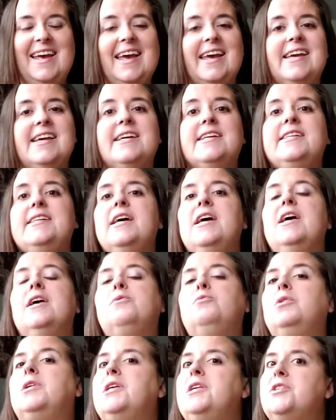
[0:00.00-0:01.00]
And
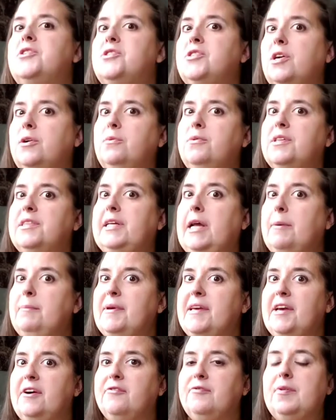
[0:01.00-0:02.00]
we're gonna start with
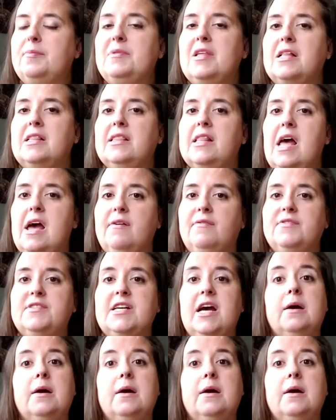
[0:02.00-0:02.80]
coming out from the left.